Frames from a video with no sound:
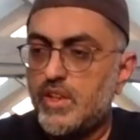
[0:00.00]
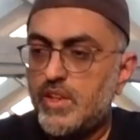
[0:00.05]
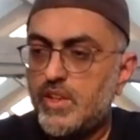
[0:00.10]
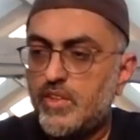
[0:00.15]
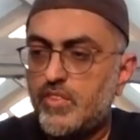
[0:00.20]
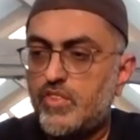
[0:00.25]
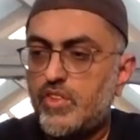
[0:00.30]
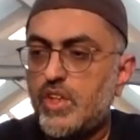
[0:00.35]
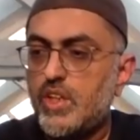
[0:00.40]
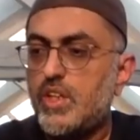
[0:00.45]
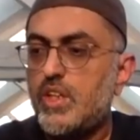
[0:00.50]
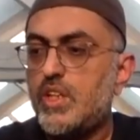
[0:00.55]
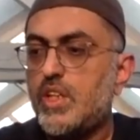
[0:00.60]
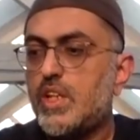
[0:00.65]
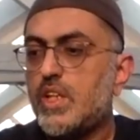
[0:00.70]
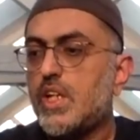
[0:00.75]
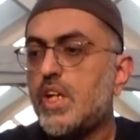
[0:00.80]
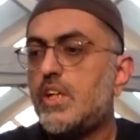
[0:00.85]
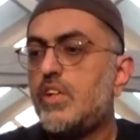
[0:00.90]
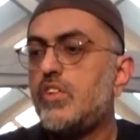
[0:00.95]
The Shaykh
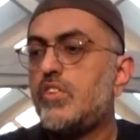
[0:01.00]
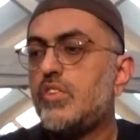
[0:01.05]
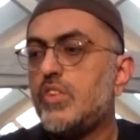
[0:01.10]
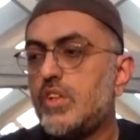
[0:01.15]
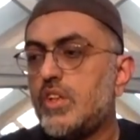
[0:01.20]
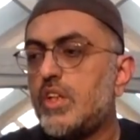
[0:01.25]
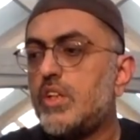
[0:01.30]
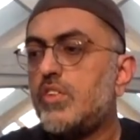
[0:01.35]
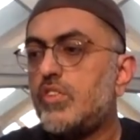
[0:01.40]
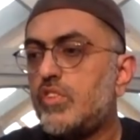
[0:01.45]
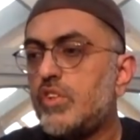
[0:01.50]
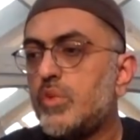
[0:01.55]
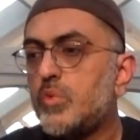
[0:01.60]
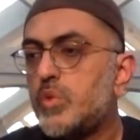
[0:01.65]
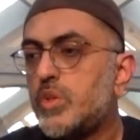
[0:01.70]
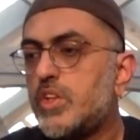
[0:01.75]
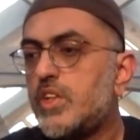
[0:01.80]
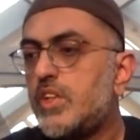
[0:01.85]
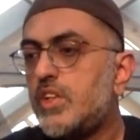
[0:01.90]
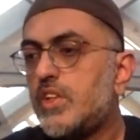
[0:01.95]
then carries on, and inshallah
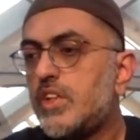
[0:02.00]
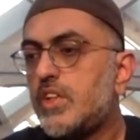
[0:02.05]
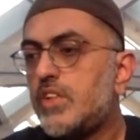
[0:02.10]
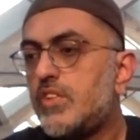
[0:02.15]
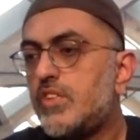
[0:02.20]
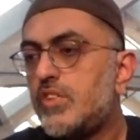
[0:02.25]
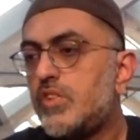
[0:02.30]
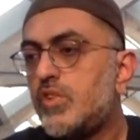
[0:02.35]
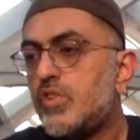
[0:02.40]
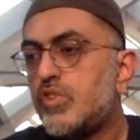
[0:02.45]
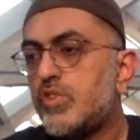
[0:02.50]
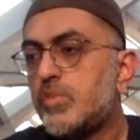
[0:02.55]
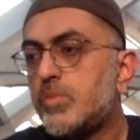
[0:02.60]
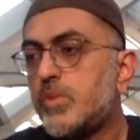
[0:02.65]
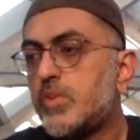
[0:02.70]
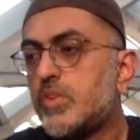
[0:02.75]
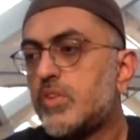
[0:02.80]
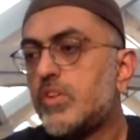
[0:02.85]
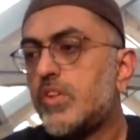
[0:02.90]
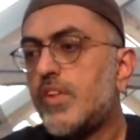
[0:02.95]
we'll continue
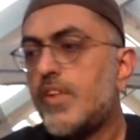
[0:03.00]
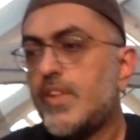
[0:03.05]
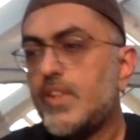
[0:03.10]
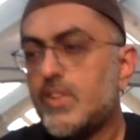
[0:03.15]
tomorrow,